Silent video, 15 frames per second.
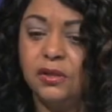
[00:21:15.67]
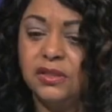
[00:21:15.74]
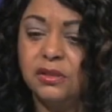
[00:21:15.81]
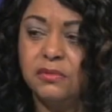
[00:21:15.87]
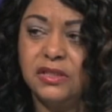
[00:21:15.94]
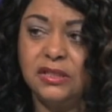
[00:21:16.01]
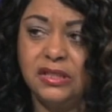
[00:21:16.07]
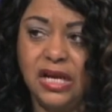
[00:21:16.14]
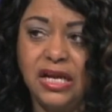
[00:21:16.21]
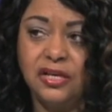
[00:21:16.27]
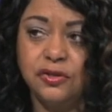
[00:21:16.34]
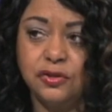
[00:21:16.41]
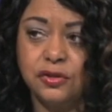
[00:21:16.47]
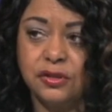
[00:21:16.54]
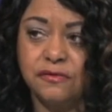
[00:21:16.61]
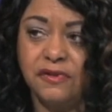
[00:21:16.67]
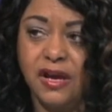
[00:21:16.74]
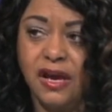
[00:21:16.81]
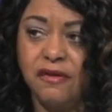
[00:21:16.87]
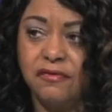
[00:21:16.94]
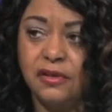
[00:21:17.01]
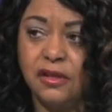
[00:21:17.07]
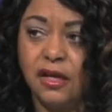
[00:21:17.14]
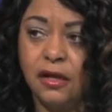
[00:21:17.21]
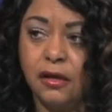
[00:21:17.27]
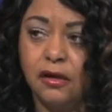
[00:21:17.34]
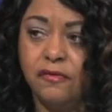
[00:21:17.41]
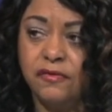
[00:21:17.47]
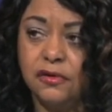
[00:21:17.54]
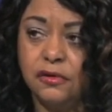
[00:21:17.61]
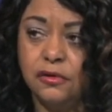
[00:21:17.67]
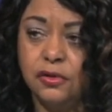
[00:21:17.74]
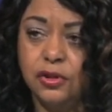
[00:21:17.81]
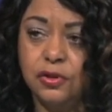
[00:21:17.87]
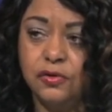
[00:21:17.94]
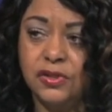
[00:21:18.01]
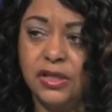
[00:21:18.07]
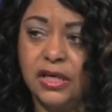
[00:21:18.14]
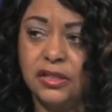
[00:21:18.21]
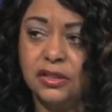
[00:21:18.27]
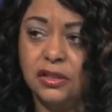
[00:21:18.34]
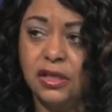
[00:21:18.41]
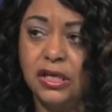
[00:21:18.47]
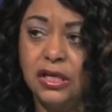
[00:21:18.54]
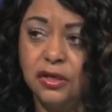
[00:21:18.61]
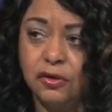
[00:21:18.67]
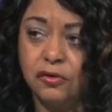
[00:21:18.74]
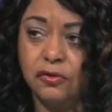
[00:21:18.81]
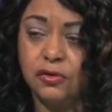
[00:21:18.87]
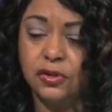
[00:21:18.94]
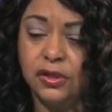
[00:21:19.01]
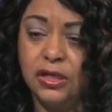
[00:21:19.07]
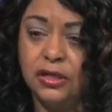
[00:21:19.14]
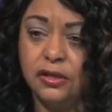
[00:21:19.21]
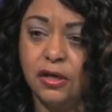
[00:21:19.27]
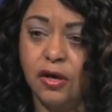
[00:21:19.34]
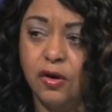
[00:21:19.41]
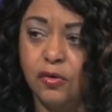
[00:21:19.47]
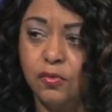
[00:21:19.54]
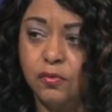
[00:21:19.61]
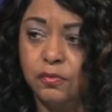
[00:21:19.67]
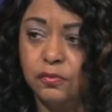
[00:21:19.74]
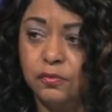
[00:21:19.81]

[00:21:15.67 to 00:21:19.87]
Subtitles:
some of the dangers of having that oven used as a heater to heat the home?